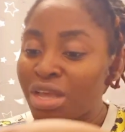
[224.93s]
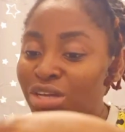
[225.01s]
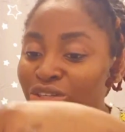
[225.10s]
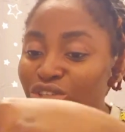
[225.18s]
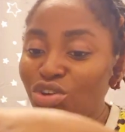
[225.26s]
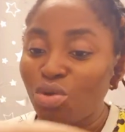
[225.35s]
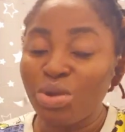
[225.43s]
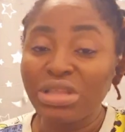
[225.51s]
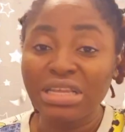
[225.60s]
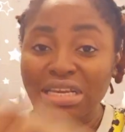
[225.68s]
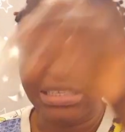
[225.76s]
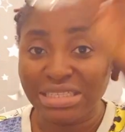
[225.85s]
so with
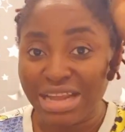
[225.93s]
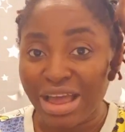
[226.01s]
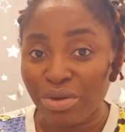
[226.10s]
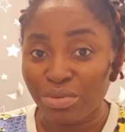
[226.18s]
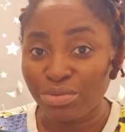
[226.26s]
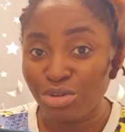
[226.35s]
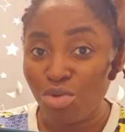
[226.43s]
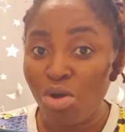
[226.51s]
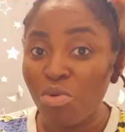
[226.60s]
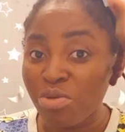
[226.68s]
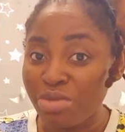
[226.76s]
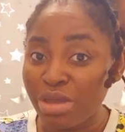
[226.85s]
this now no
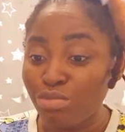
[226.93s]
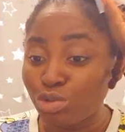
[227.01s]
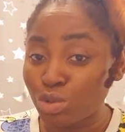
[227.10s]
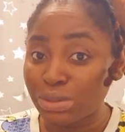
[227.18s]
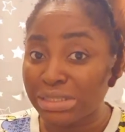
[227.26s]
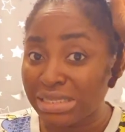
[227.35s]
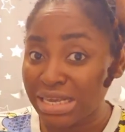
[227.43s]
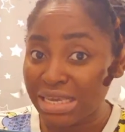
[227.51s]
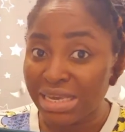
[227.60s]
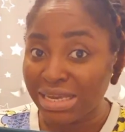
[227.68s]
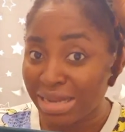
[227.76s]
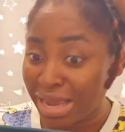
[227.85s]
one will be able to
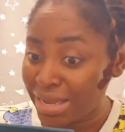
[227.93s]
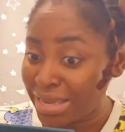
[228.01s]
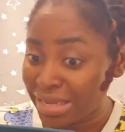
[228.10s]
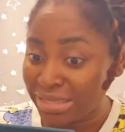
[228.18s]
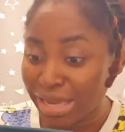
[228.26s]
sneak in and get